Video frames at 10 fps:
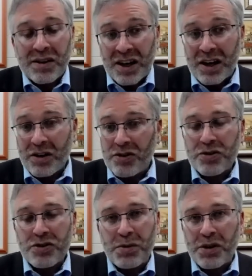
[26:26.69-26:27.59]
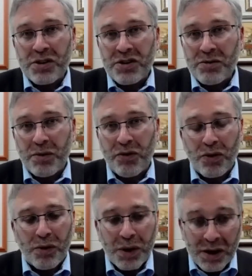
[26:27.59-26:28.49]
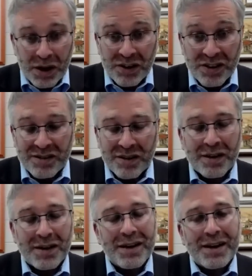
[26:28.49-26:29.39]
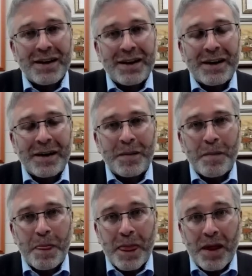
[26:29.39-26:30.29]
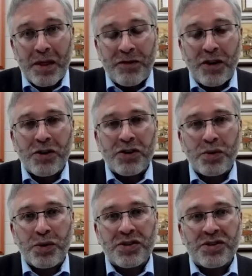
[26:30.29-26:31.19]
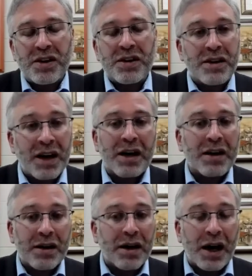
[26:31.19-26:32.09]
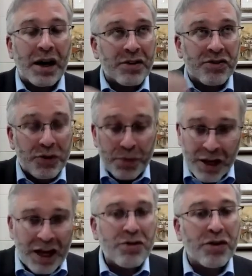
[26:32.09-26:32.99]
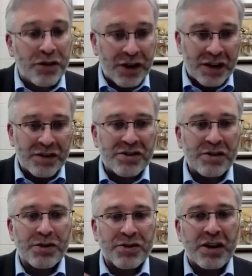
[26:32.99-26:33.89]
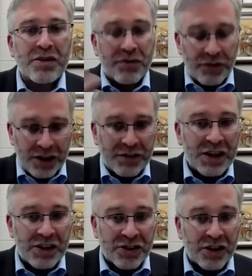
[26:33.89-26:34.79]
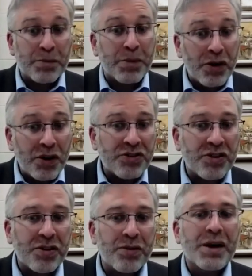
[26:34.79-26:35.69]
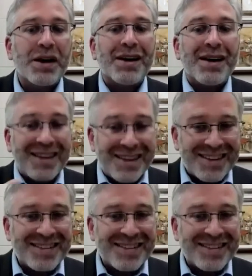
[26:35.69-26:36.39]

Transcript: in secular Jewish communities even before we existed, the focus was not on supernatural forgiveness, it was on forgiving each other, but also the